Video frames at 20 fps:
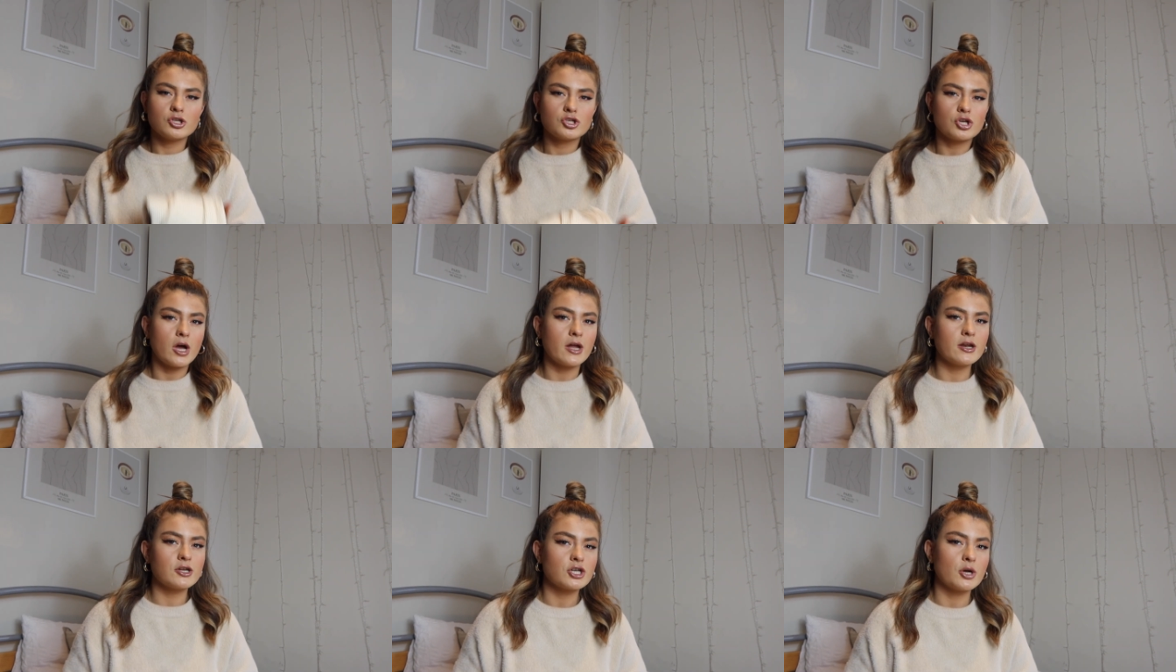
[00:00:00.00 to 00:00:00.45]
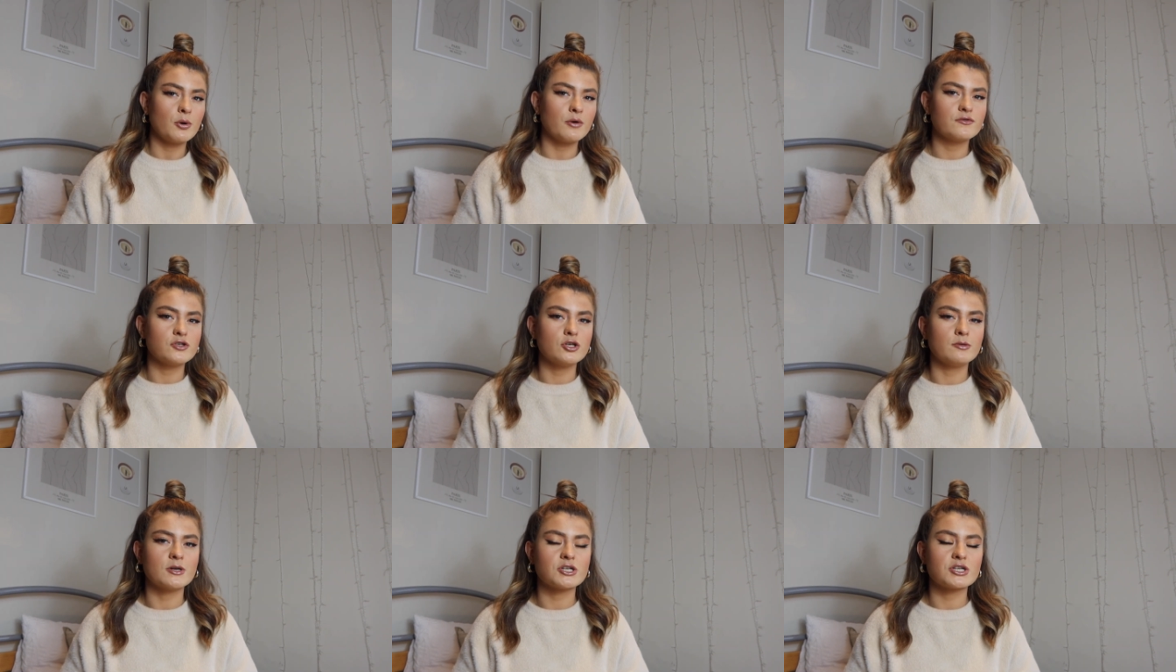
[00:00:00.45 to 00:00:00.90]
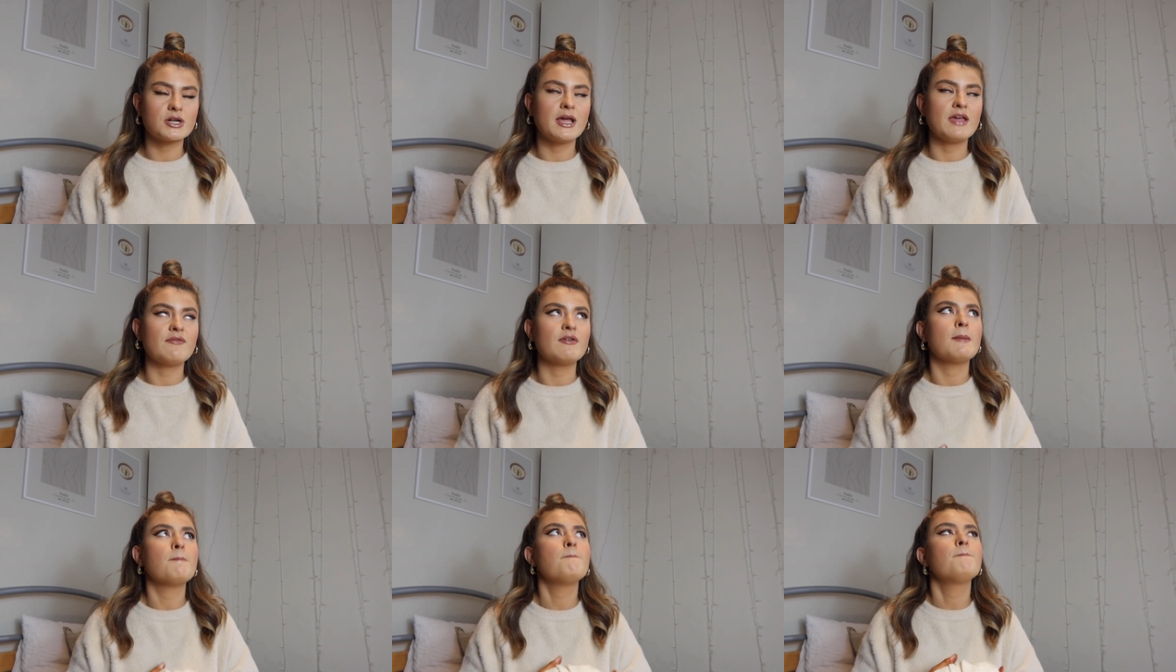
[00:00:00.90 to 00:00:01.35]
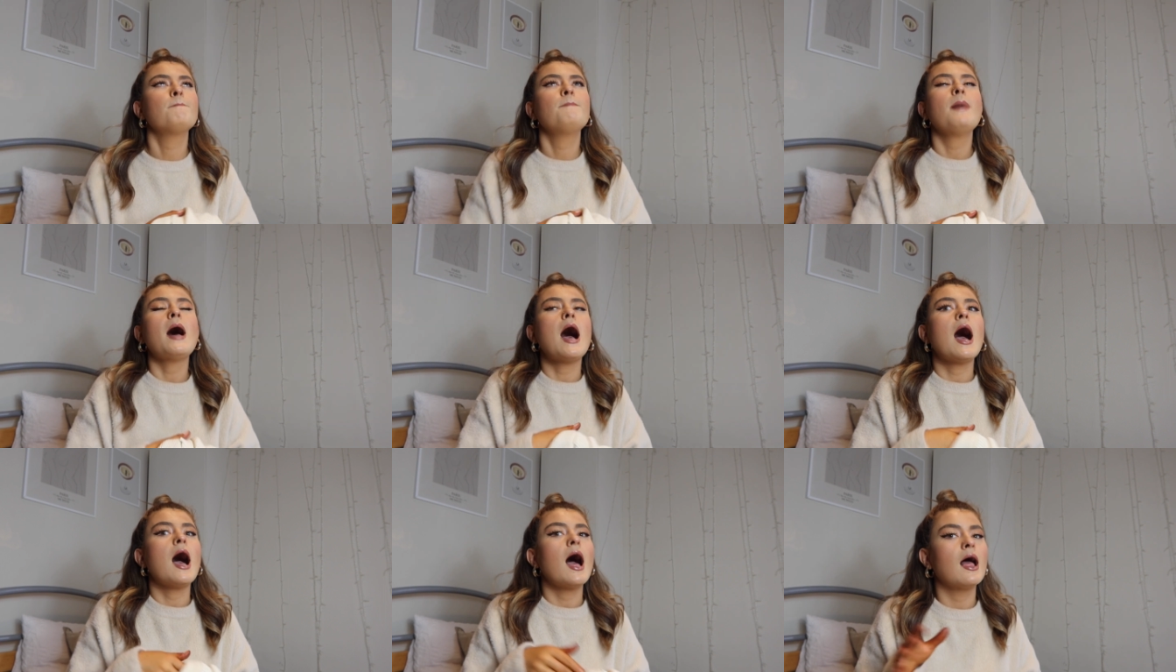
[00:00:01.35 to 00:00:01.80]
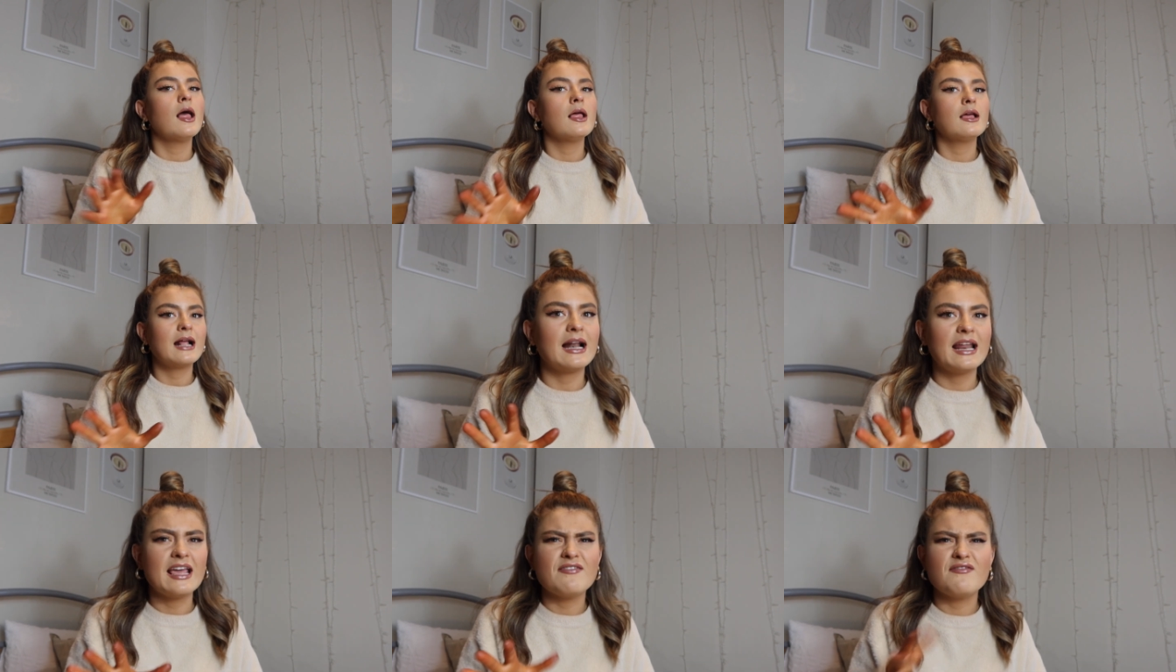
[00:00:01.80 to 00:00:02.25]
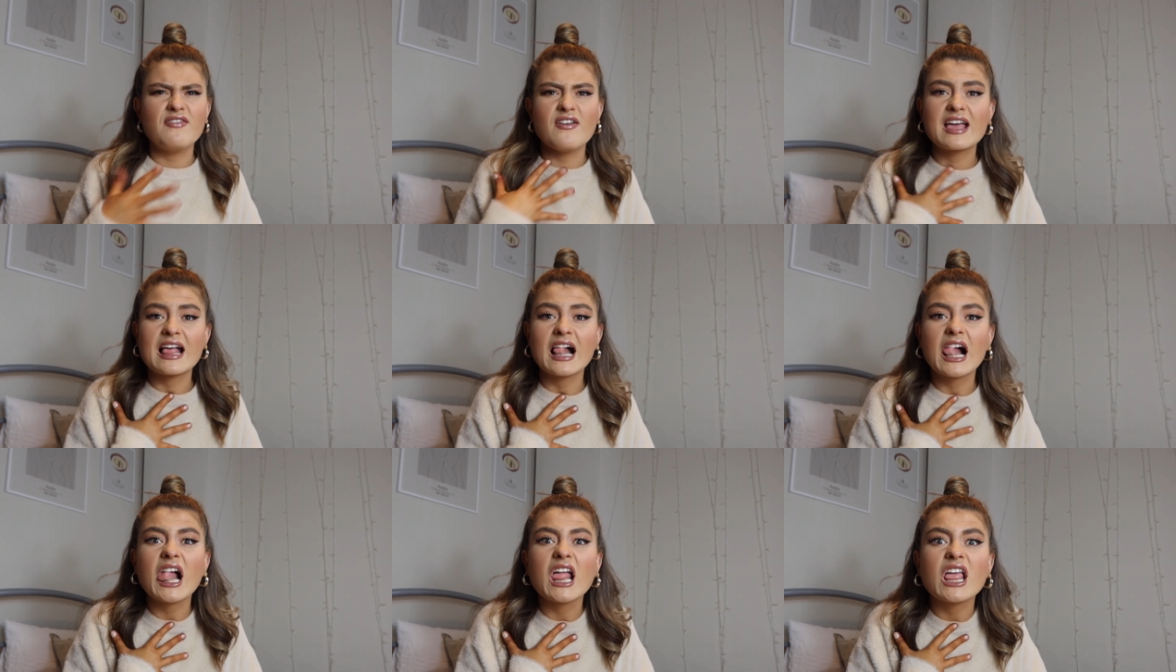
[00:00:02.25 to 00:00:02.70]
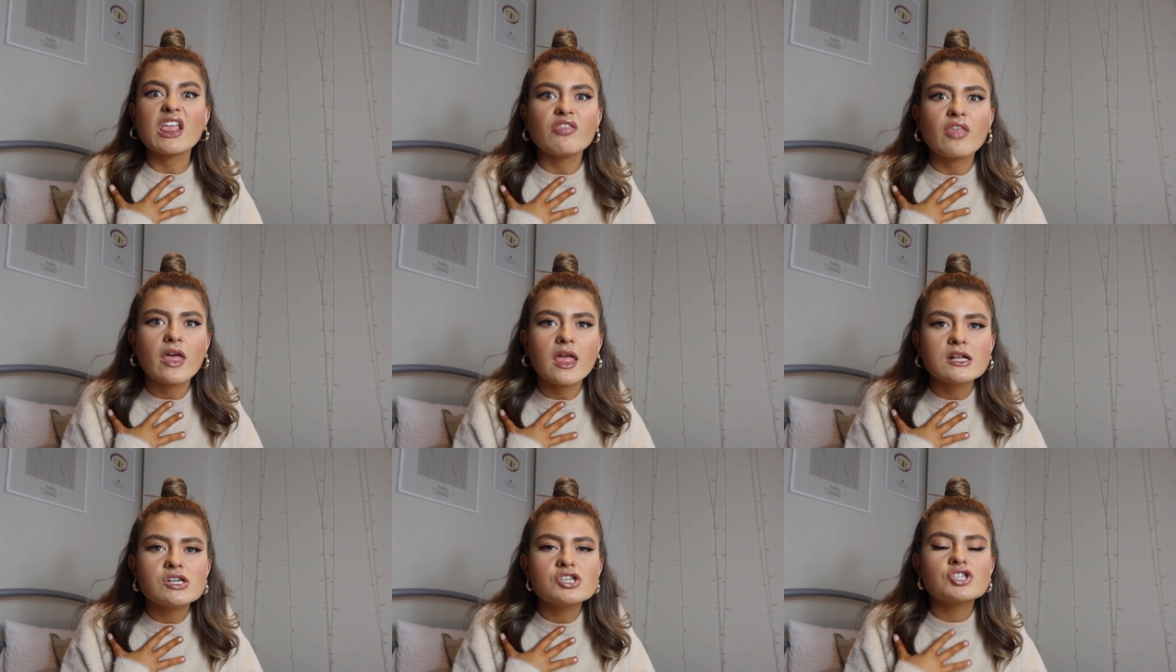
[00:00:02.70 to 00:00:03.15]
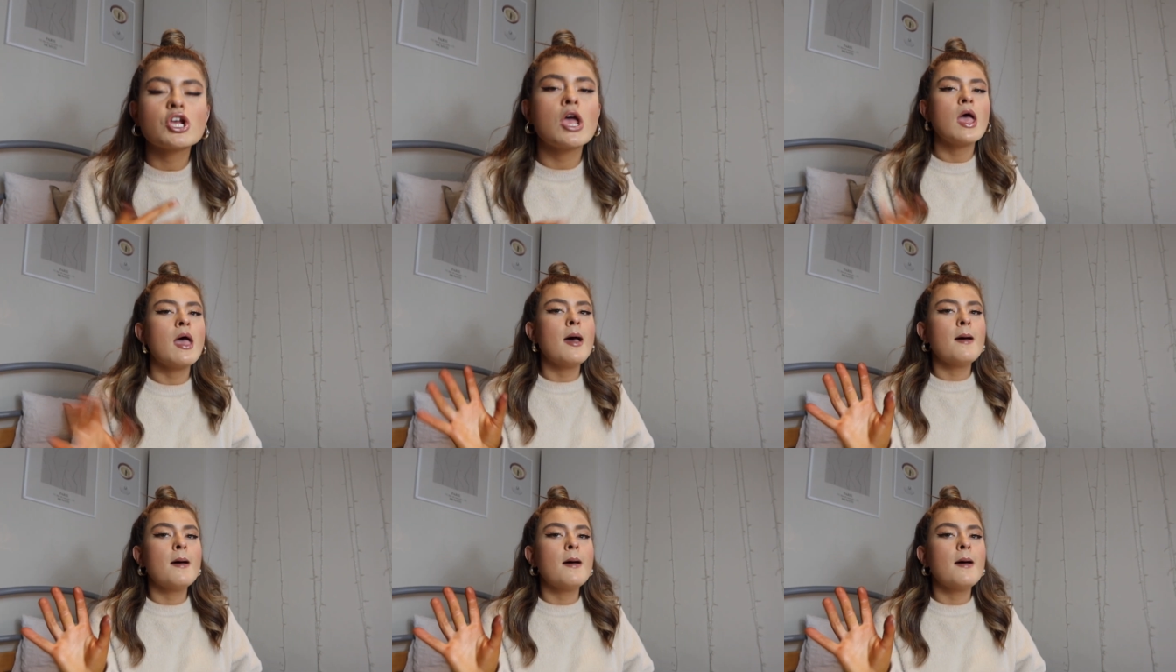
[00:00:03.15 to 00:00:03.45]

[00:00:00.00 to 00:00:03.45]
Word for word: trying to show off too much cleavage, but, cleavage, cleavage,